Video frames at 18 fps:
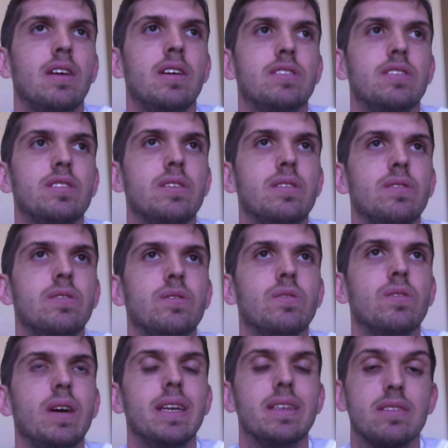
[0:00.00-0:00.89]

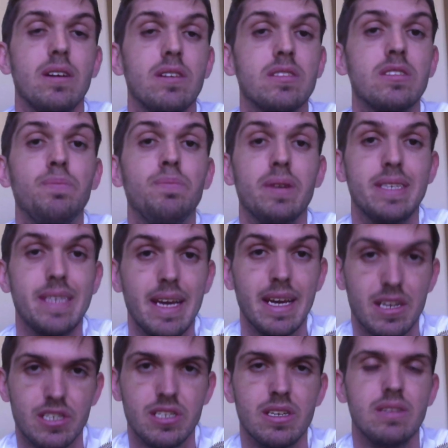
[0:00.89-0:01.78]
So it is also
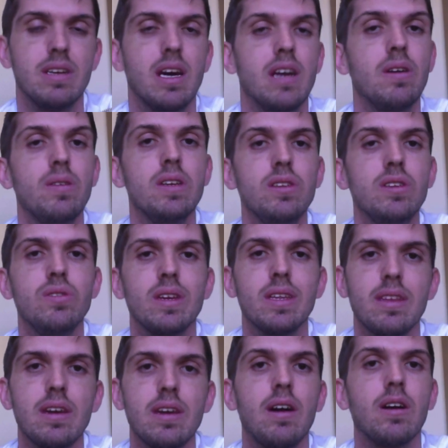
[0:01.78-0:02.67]
protection. Not only do you
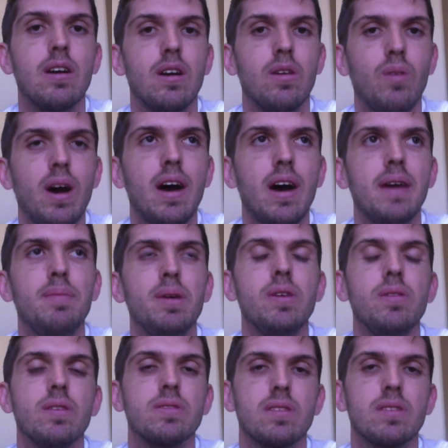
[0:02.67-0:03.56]
get the ROI, but
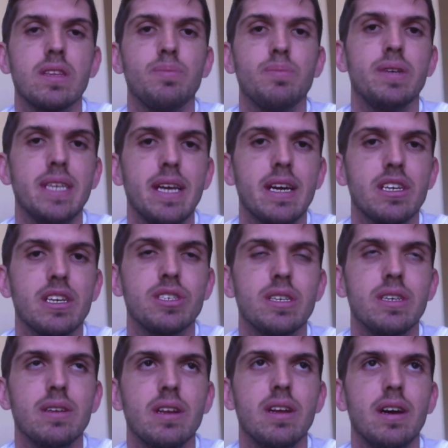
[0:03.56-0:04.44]
you also get the
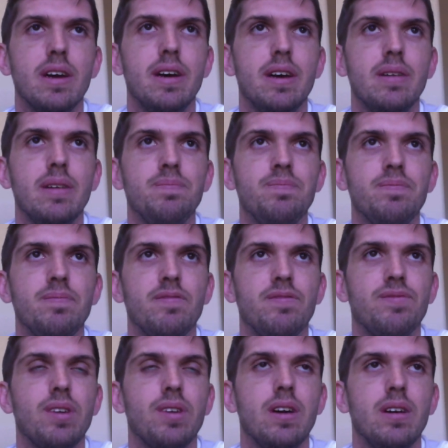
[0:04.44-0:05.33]
protection
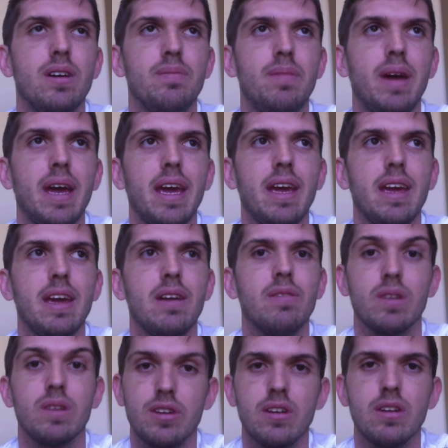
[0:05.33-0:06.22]
from a
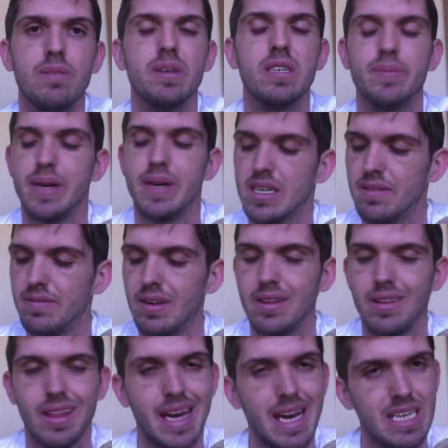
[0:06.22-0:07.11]
return perspective.
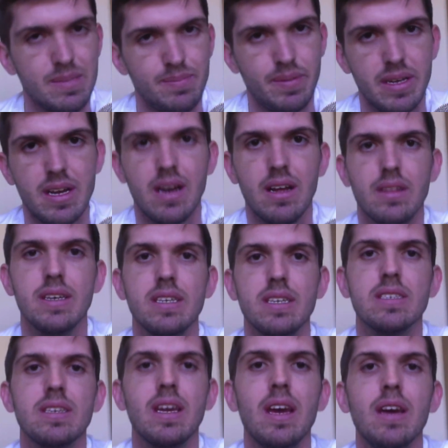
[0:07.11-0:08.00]
Last but not
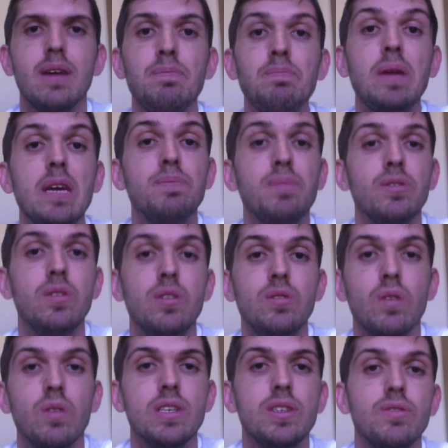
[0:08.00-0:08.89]
least, people who
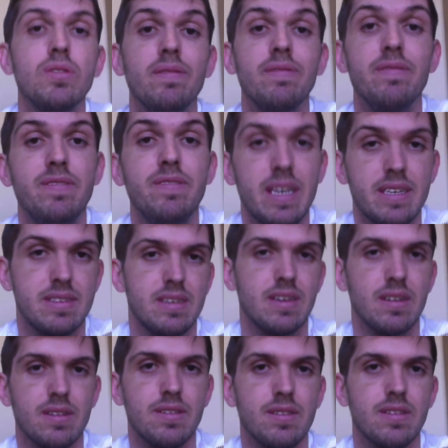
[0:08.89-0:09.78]
want to invest
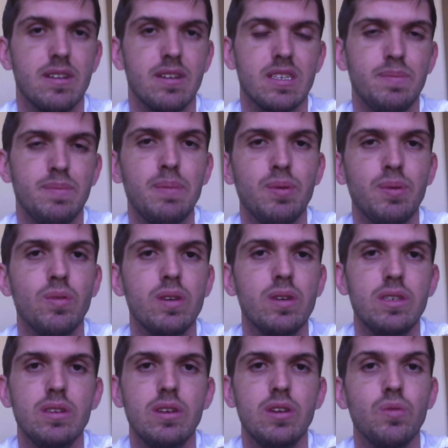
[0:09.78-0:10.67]
in cards,
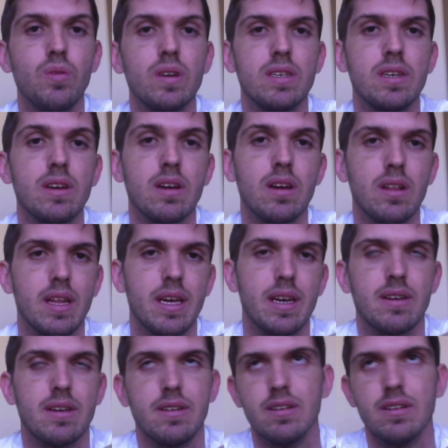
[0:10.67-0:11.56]
who want to
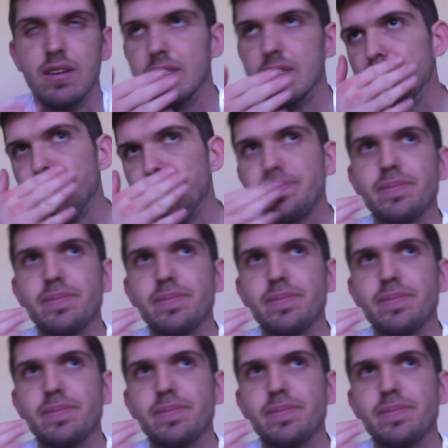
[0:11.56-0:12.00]
collect cards,